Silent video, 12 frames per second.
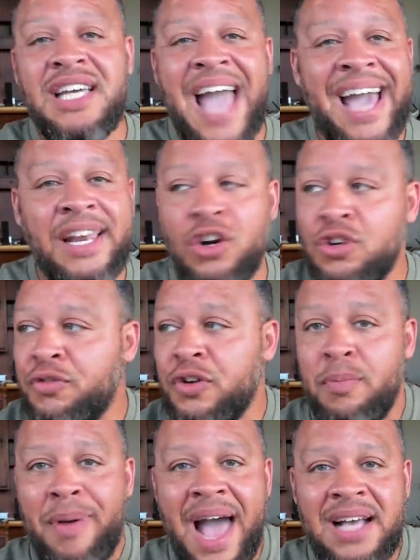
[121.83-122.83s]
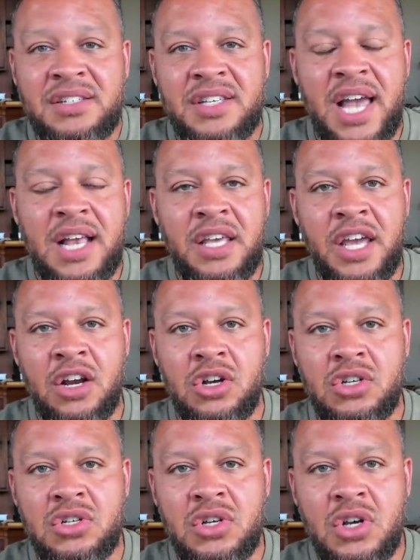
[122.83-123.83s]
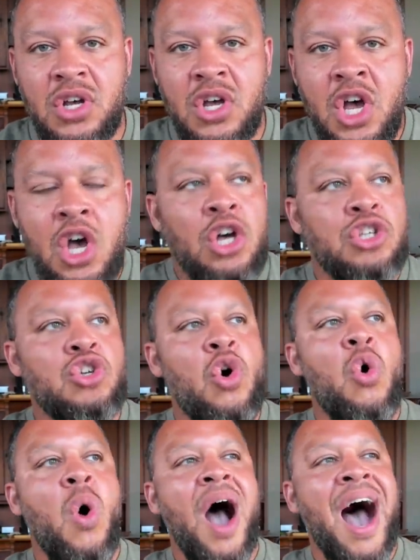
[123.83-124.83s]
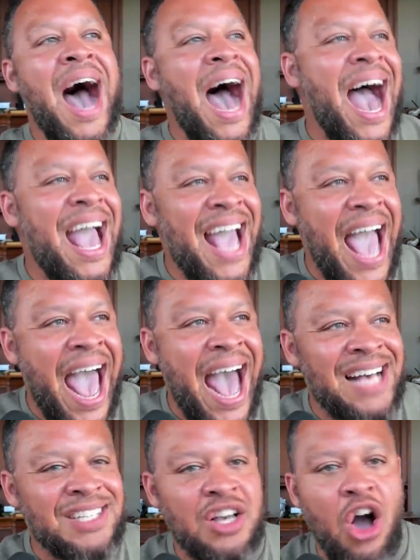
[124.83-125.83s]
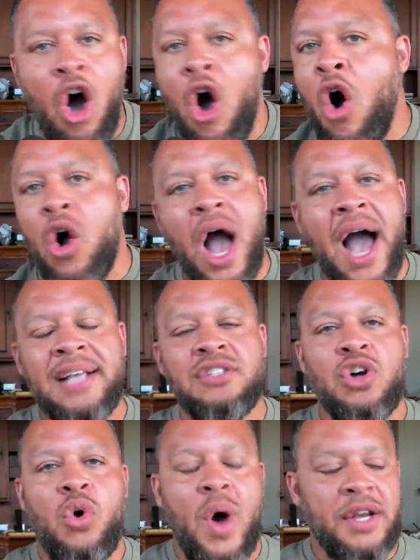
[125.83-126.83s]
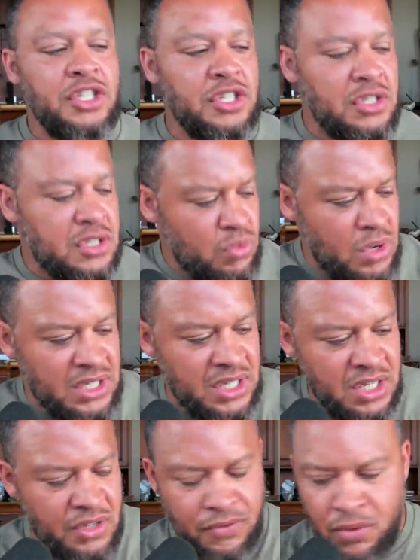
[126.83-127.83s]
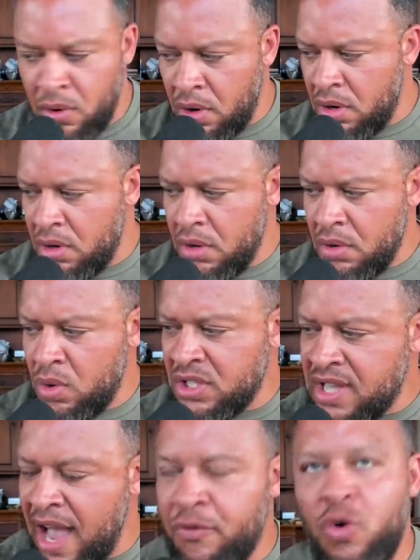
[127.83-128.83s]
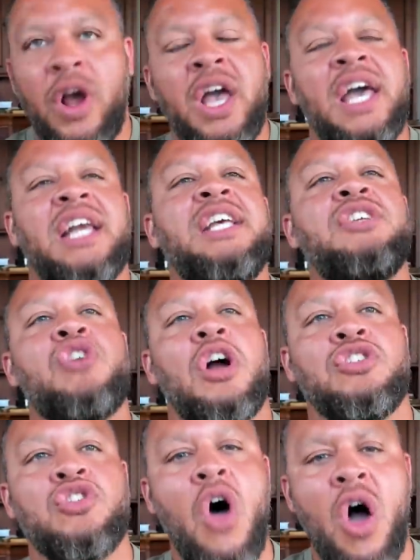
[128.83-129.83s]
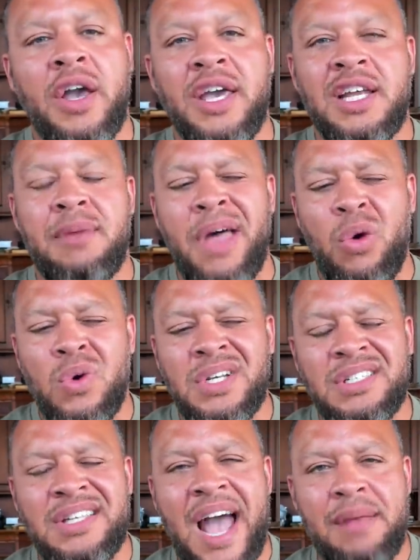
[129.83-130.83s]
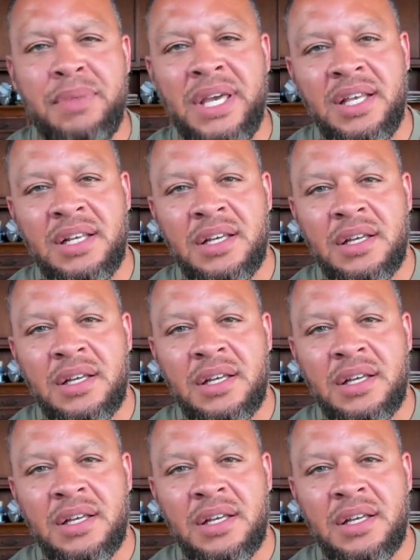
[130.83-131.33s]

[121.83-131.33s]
gators for the past 10 years. So I ask all kinds of questions. What's this for? What's that for? And he starts talking, and I'm like, what does that mean?